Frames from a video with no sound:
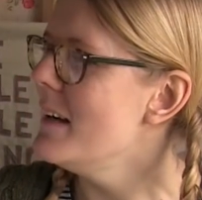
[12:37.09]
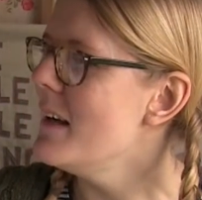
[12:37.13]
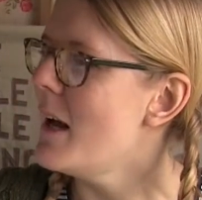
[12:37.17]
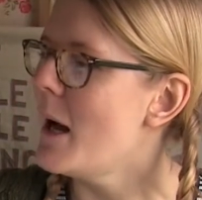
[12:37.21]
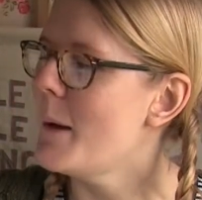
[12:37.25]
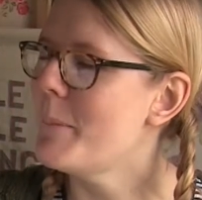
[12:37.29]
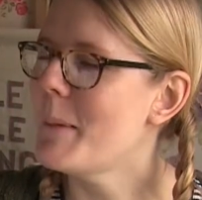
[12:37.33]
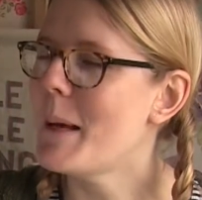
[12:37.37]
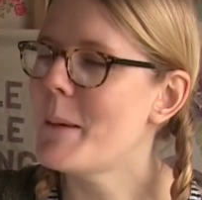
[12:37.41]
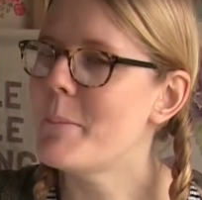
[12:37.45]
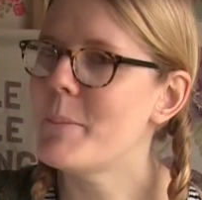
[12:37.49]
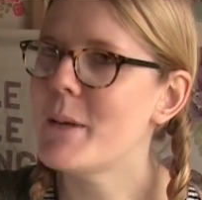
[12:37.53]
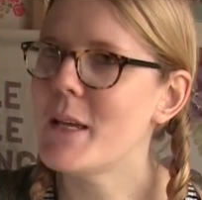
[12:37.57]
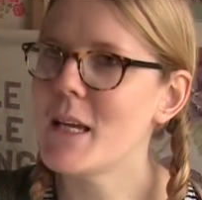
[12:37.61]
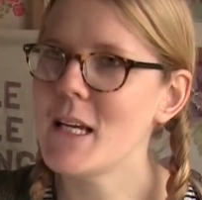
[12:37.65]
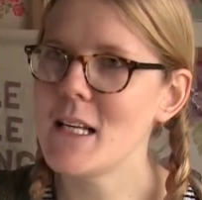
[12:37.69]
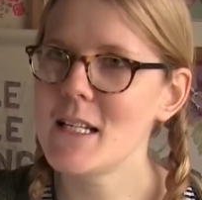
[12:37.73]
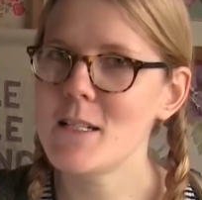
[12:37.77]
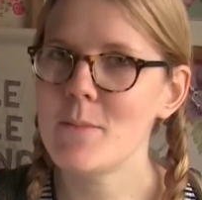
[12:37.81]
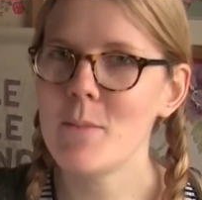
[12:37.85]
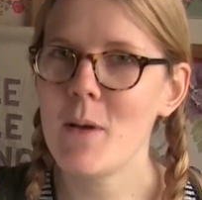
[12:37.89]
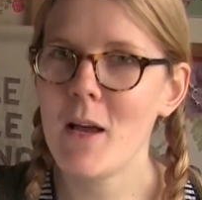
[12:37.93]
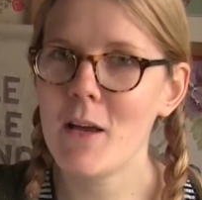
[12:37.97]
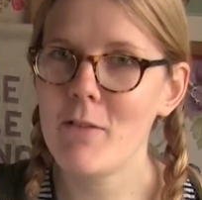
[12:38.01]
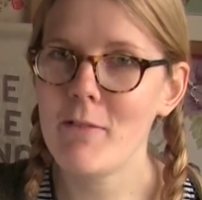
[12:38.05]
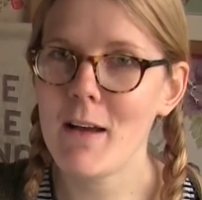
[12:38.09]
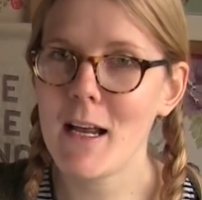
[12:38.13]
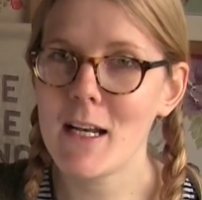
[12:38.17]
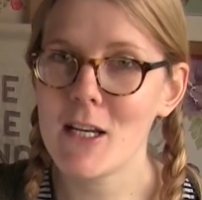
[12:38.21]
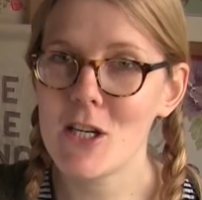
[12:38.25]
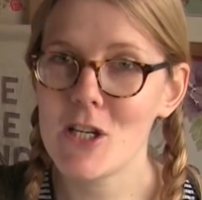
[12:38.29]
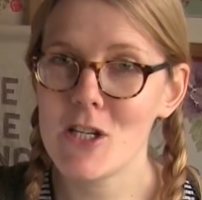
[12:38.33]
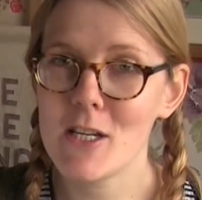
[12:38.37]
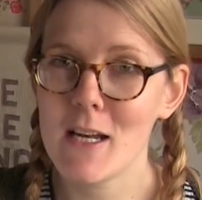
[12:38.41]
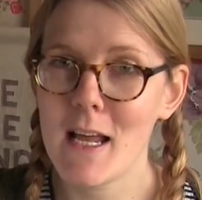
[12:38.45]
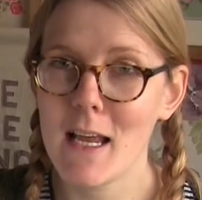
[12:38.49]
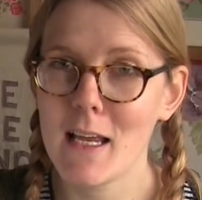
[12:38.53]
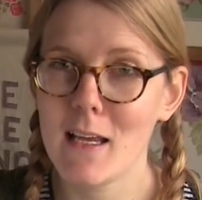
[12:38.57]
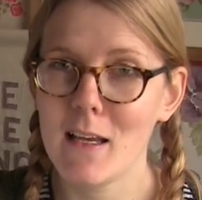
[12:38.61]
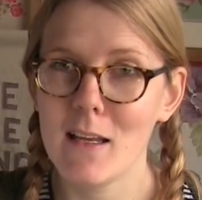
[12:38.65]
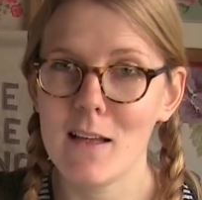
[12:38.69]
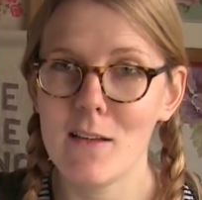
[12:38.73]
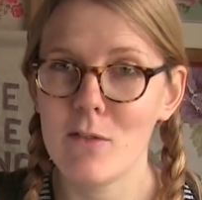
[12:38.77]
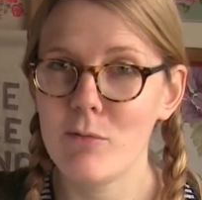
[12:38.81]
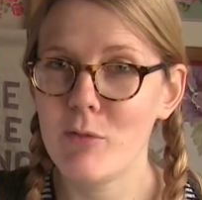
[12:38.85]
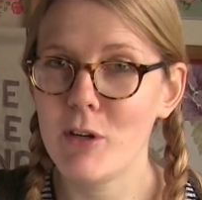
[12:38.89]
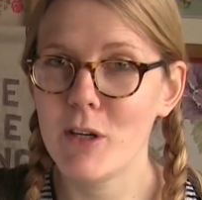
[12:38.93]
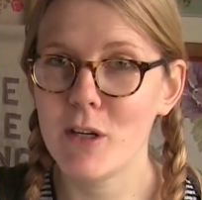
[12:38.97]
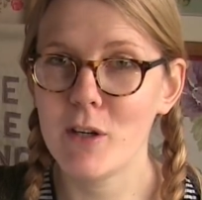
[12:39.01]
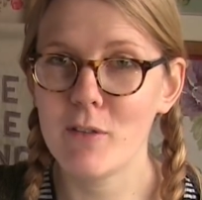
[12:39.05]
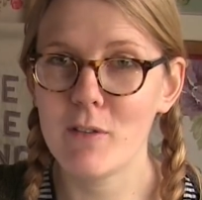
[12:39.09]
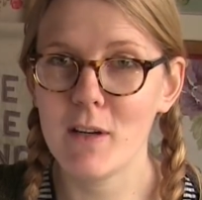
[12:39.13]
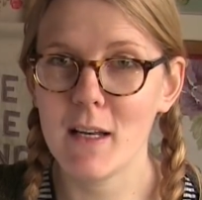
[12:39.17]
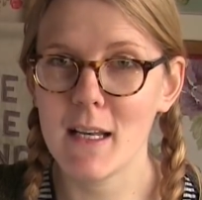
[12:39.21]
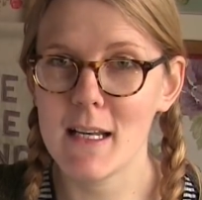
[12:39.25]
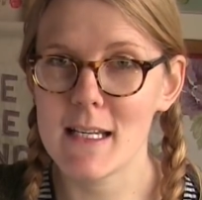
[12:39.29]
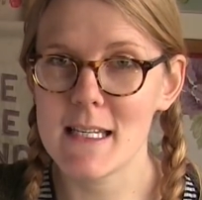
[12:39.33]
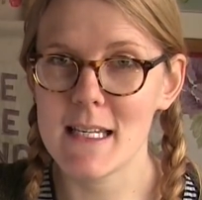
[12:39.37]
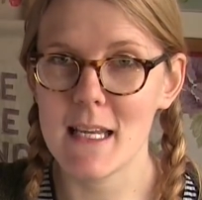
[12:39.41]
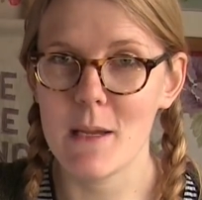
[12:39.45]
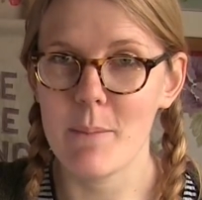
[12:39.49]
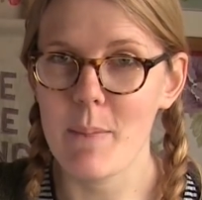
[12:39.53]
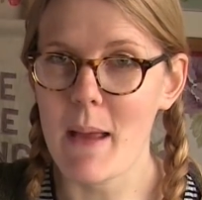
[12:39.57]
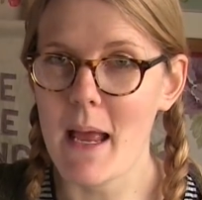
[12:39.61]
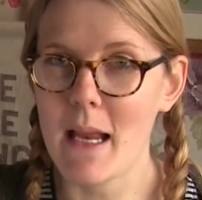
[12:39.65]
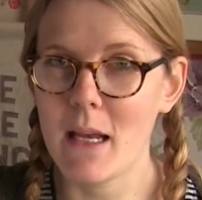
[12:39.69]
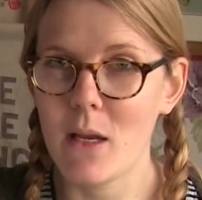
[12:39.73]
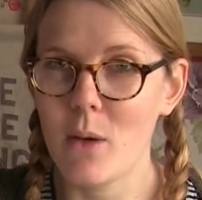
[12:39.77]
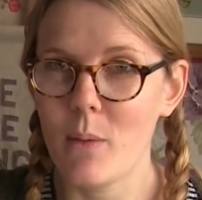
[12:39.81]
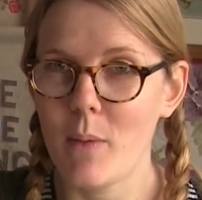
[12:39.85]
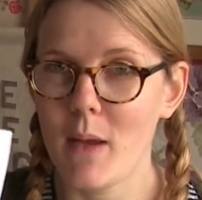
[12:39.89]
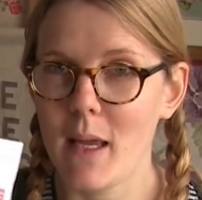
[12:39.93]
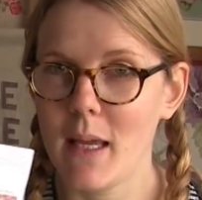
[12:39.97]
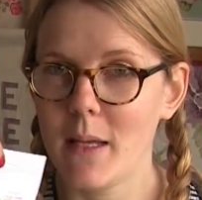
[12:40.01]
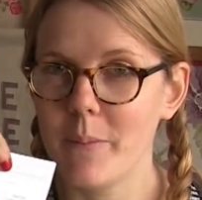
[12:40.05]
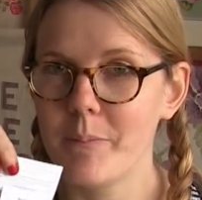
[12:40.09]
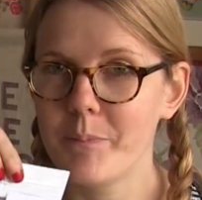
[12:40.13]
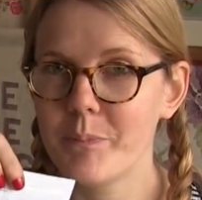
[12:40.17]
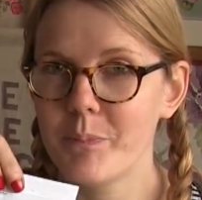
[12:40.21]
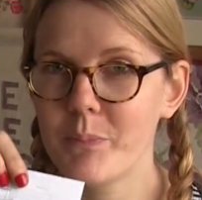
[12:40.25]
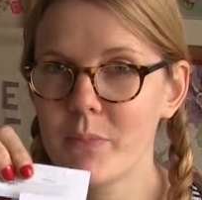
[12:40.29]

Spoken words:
And because my radish tank is really, really deep anyway,